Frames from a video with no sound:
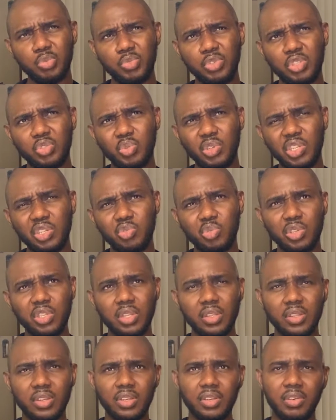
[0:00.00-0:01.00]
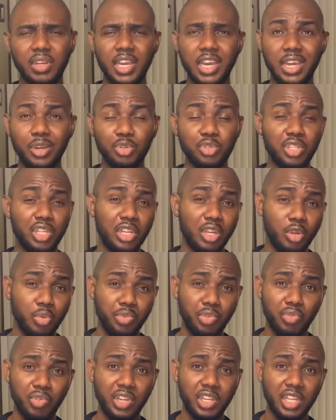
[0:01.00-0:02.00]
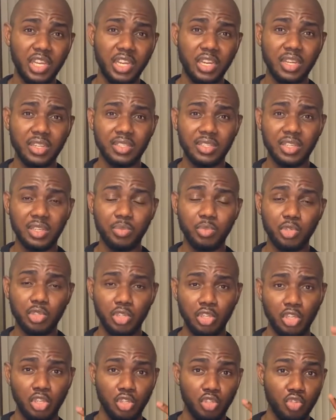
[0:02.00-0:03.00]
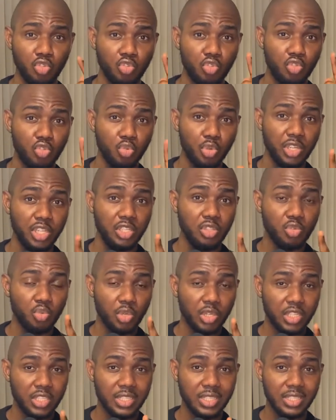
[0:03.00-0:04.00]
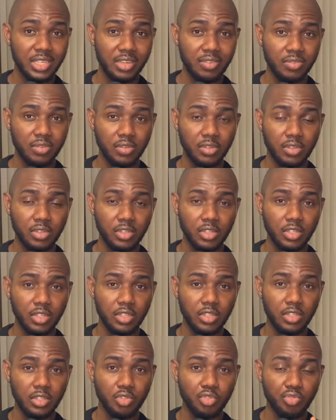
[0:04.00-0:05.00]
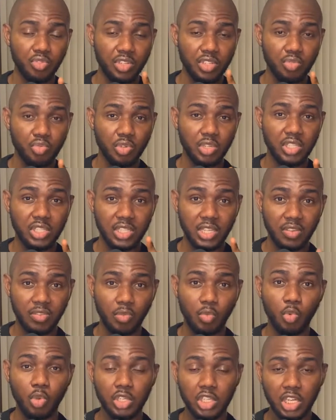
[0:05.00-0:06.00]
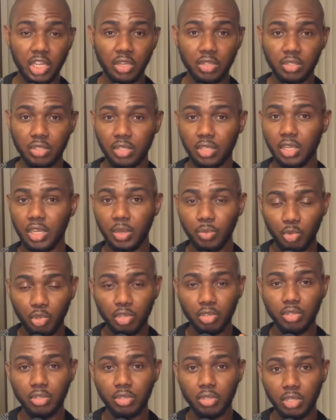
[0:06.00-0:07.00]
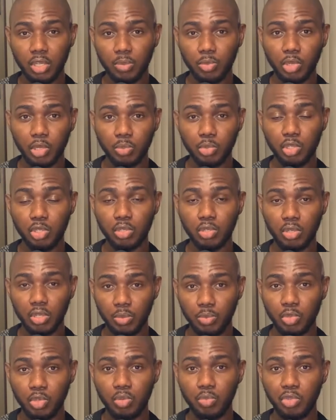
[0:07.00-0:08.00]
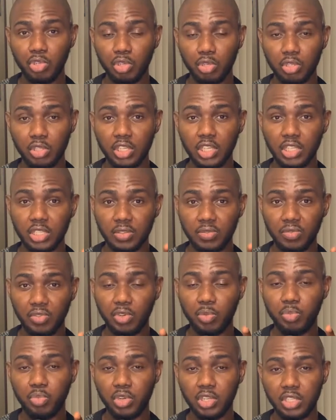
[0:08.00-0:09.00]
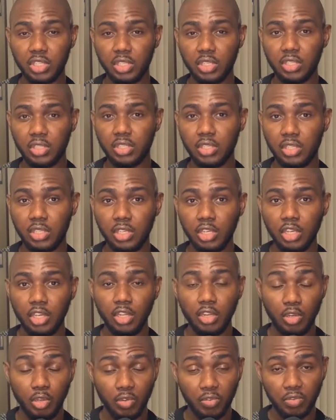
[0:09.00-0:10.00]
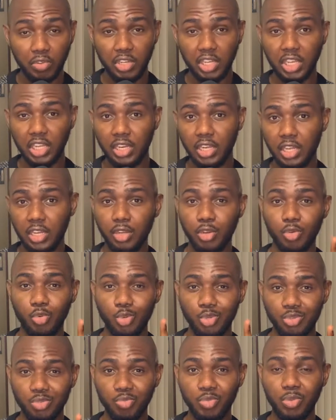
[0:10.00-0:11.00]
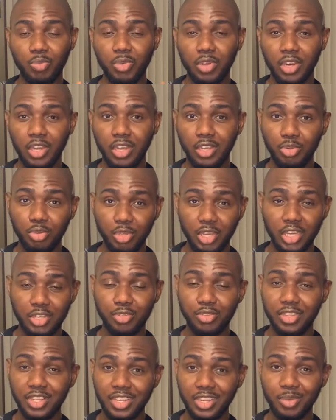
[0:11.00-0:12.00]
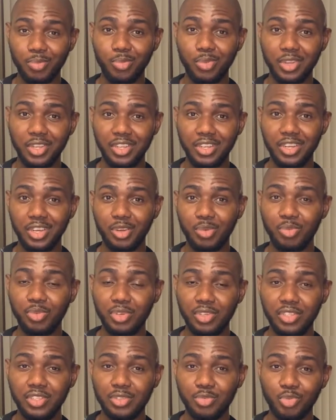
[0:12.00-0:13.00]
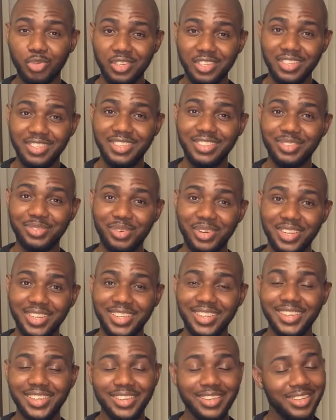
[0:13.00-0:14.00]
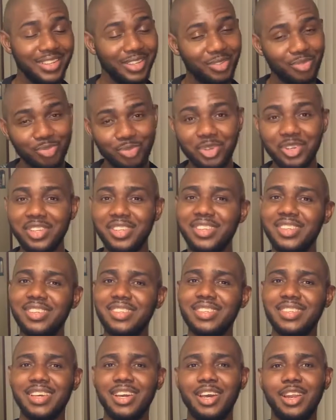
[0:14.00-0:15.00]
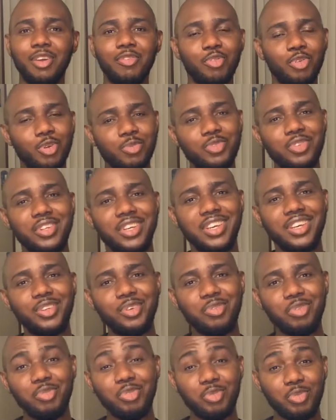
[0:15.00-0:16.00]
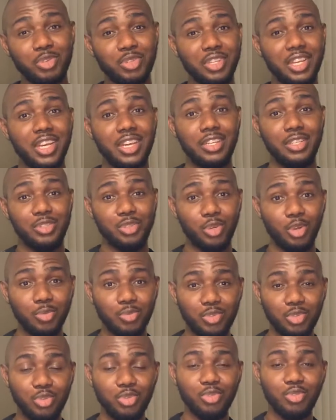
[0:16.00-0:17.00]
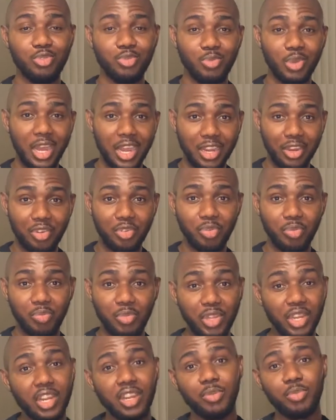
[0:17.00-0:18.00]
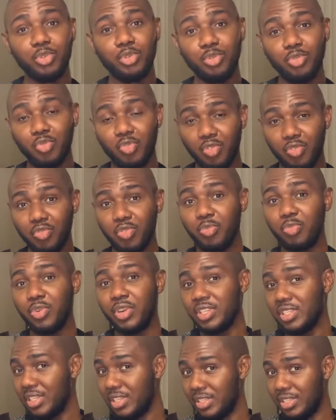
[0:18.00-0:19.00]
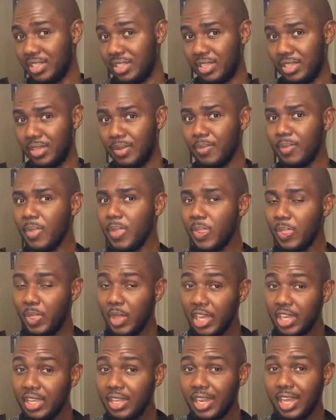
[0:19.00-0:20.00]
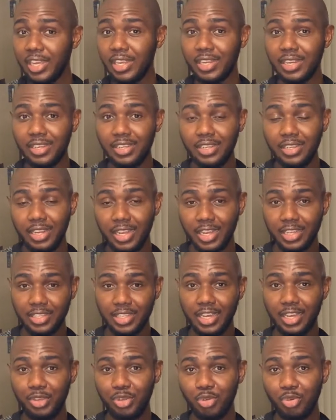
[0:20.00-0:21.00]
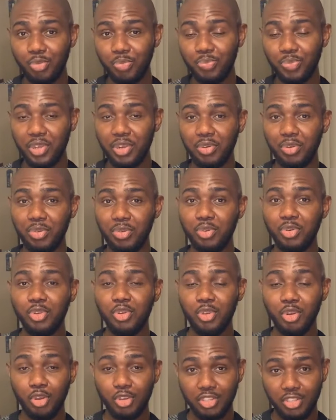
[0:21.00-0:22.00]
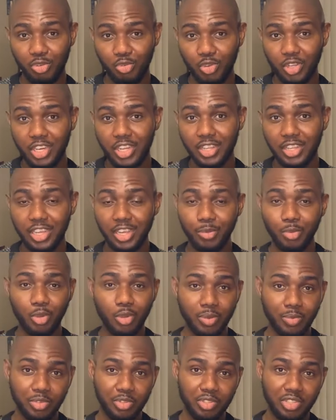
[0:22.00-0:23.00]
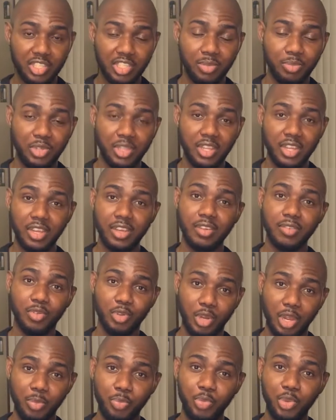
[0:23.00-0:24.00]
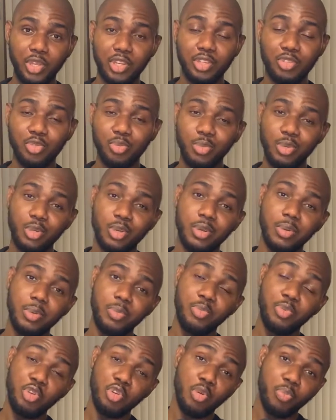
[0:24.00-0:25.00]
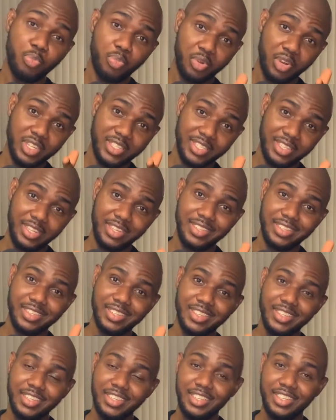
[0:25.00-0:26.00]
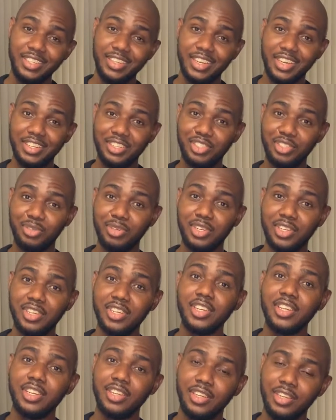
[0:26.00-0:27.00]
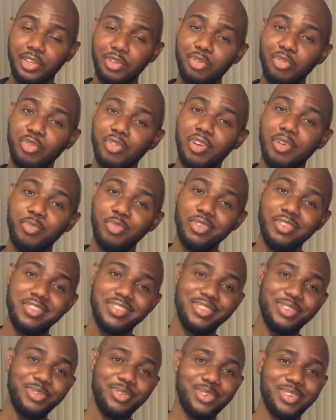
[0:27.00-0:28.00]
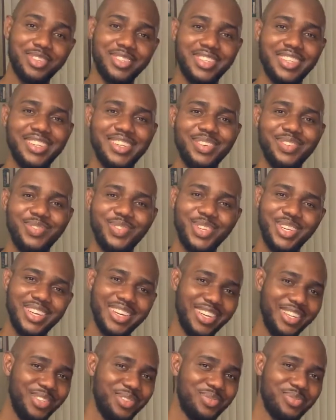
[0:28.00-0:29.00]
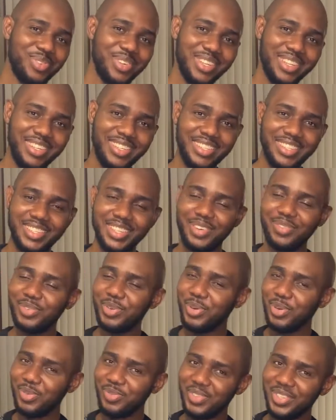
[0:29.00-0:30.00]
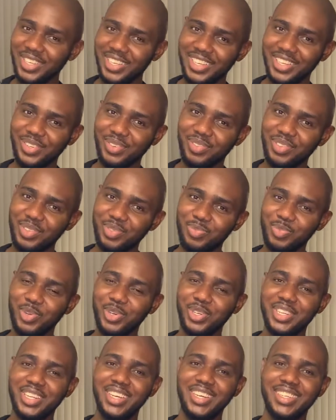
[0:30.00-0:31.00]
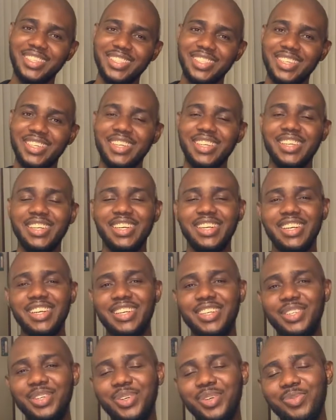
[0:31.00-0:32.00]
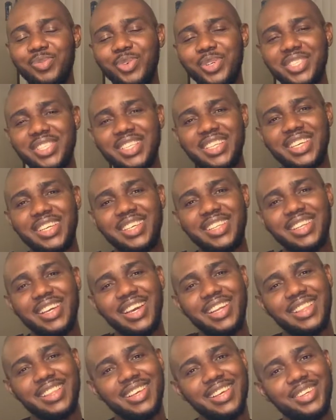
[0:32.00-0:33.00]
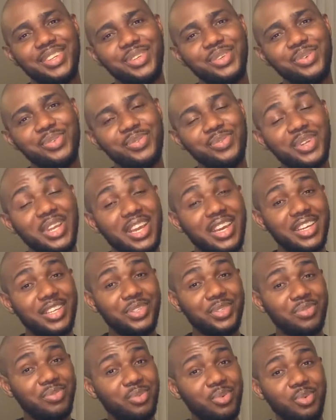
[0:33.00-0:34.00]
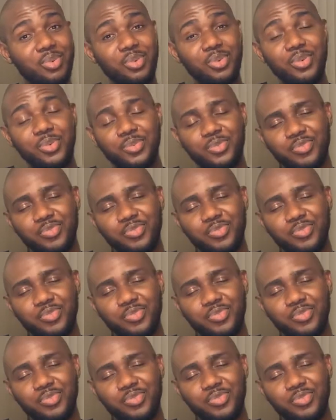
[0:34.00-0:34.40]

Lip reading: be 2023, right? I don't think I'll be ready at that time, but 2027, 2027. Watch out. I'm gonna be contesting for the presidency. Don't forget that. Always remember that. You guys will think I'm playing now, but it's what it is, right? It's what it is. And I've come to the end of this podcast. It's up to you to agree with me that I'm going to run for presidency. Take it likely. That's at your own peril. Until when that time comes, you see me there campaigning to become your president in Nigeria. Then you know I'm being serious. But yeah, it's what it is. I've come to the end of this podcast, and once again, I thank you guys for